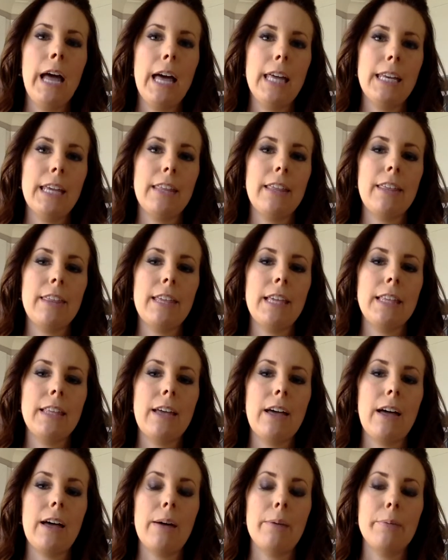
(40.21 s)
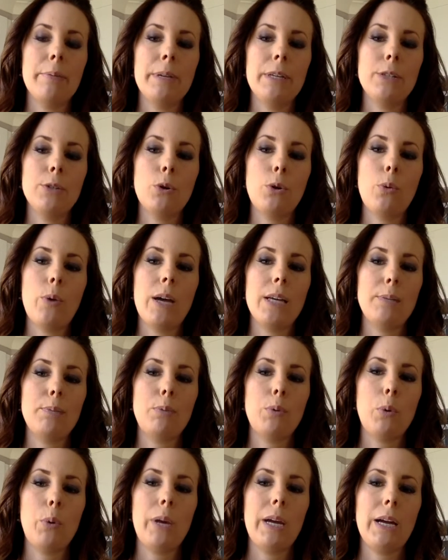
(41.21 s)
Another thing that is always
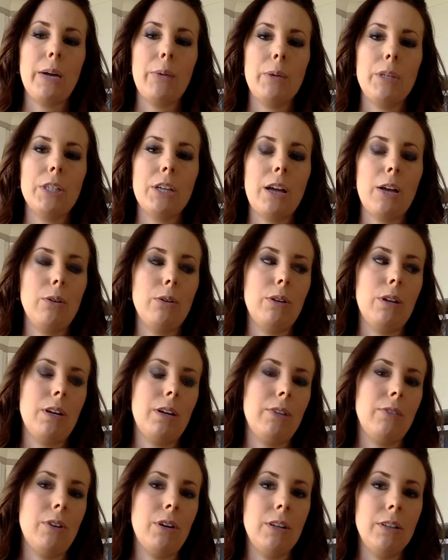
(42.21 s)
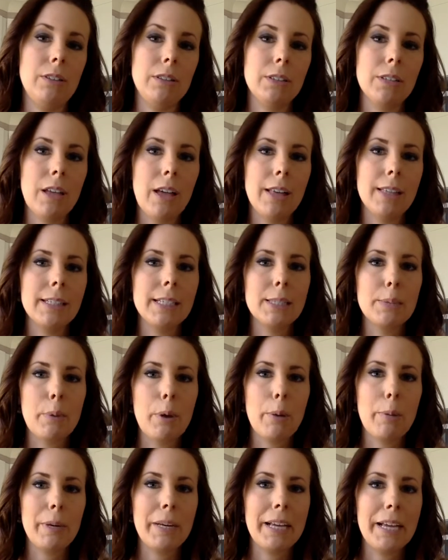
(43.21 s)
brewing, which I look like I've got a little science
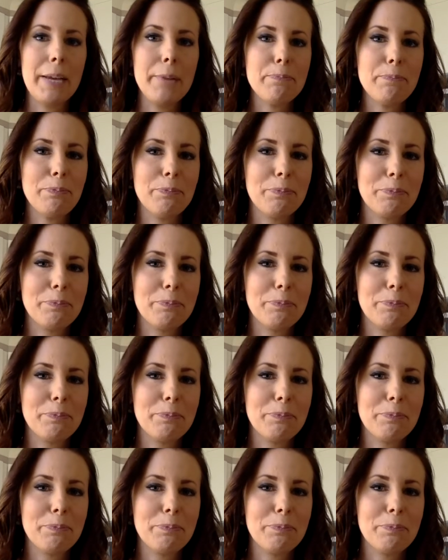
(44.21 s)
experiment here,